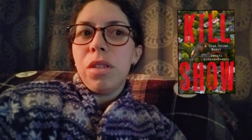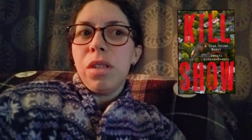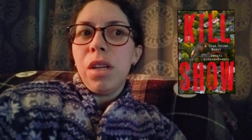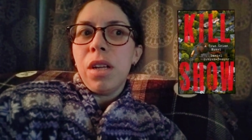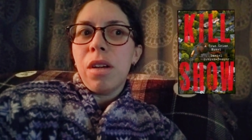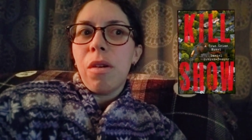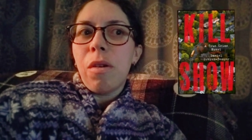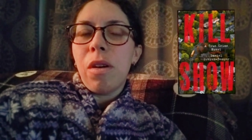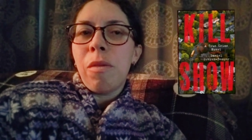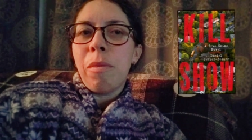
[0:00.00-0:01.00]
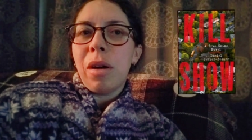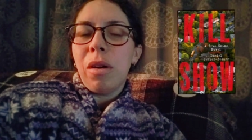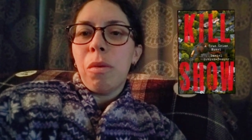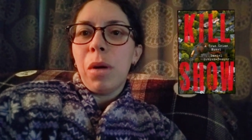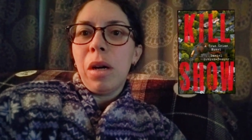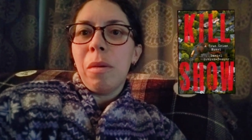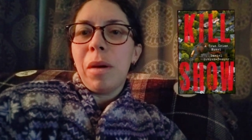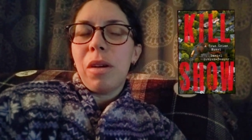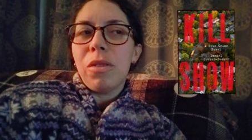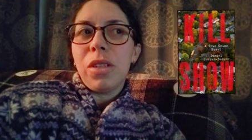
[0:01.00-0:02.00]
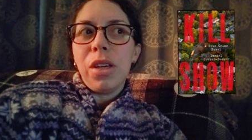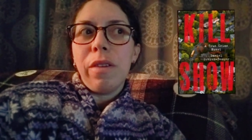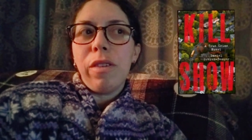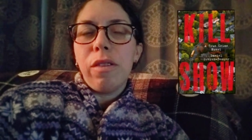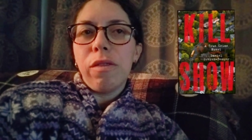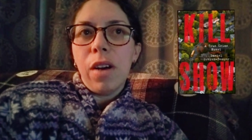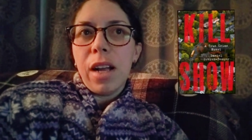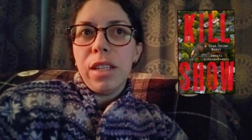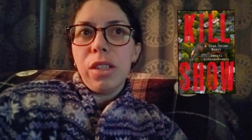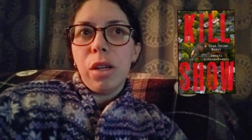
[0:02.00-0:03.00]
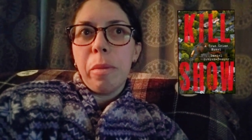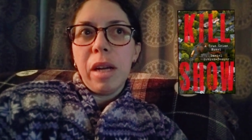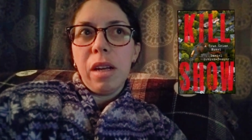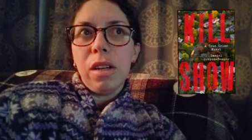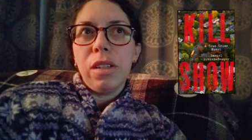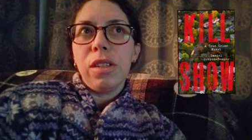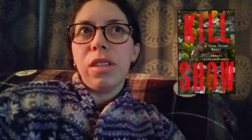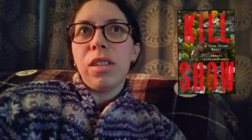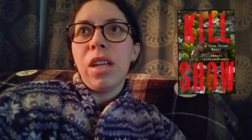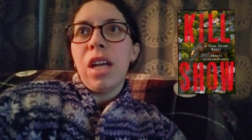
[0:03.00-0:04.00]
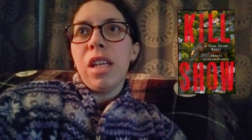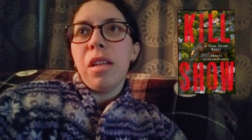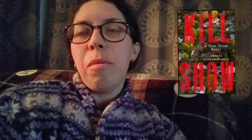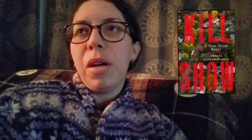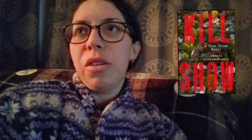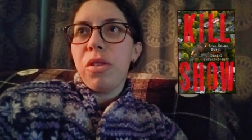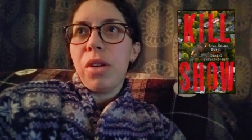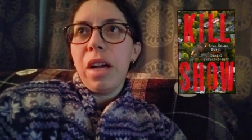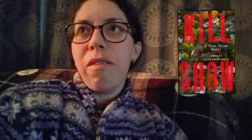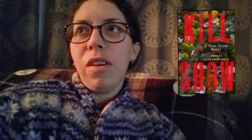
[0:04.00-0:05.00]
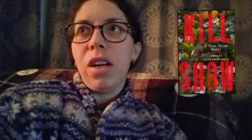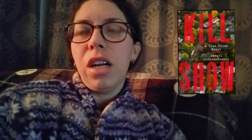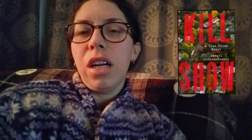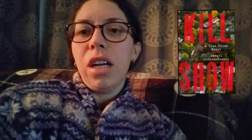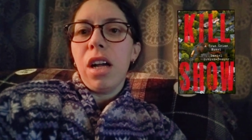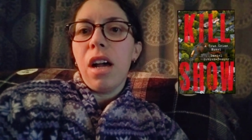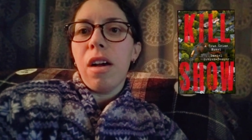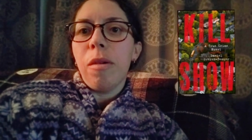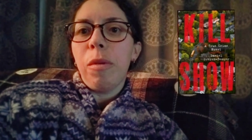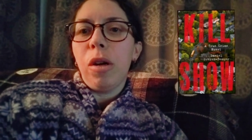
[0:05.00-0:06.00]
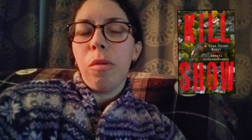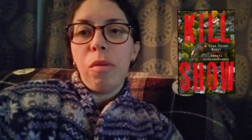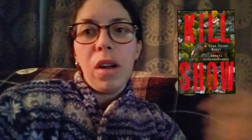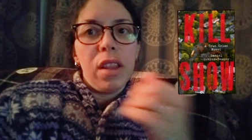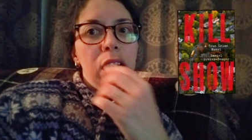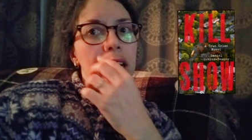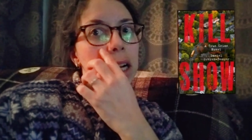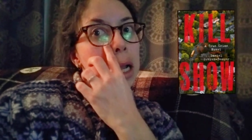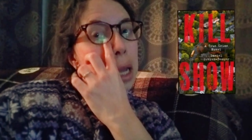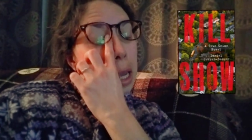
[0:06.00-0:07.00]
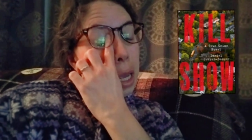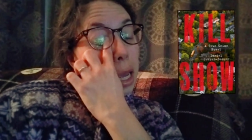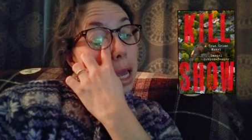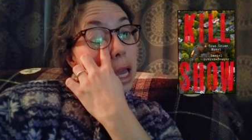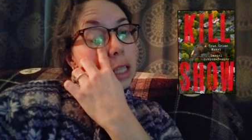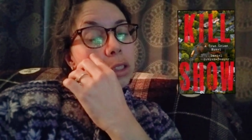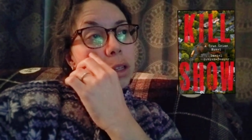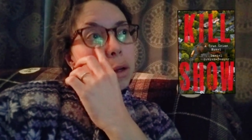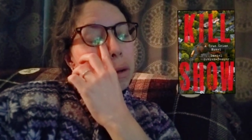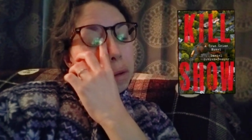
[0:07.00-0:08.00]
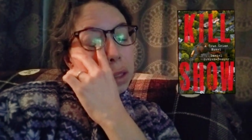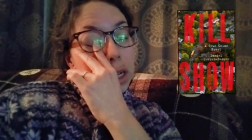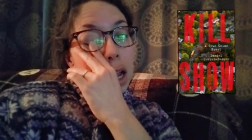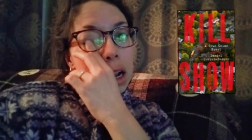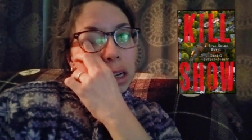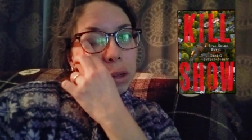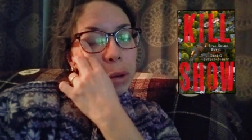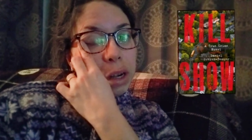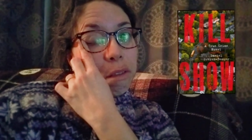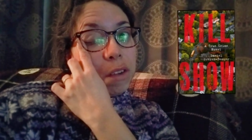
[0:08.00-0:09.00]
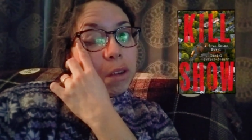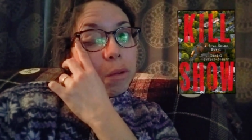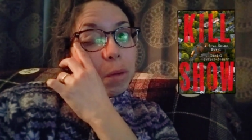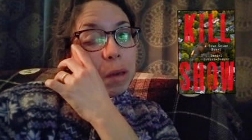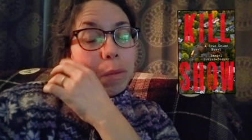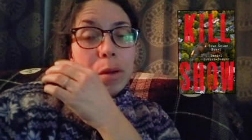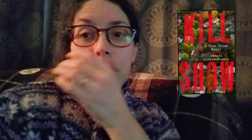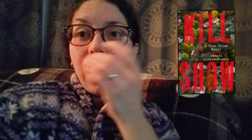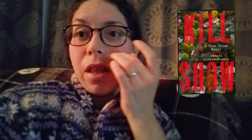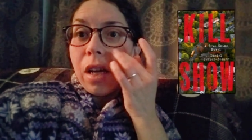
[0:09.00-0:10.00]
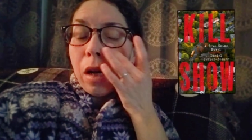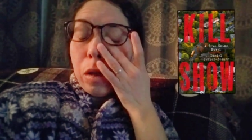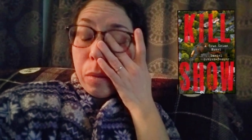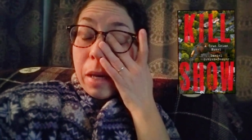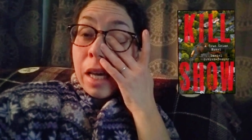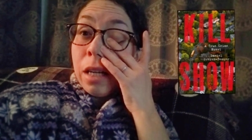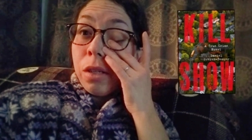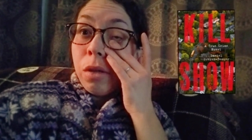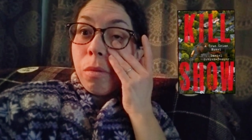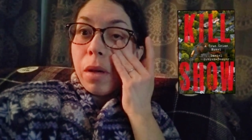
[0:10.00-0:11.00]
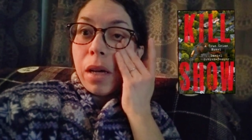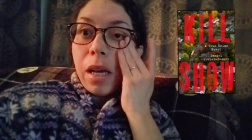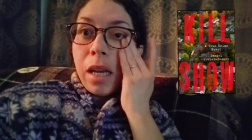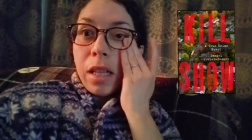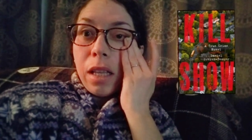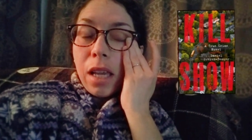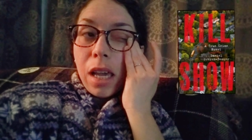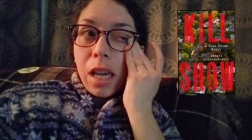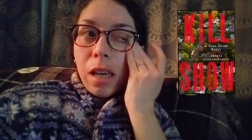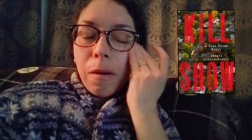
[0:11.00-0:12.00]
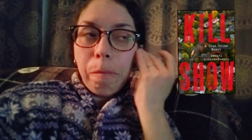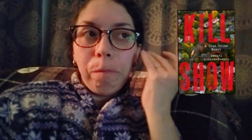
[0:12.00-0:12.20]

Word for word: you know, about her whereabouts, any of her friends, her parents, the bus driver, her brother. So there are quite a few people that they're speaking to, but in the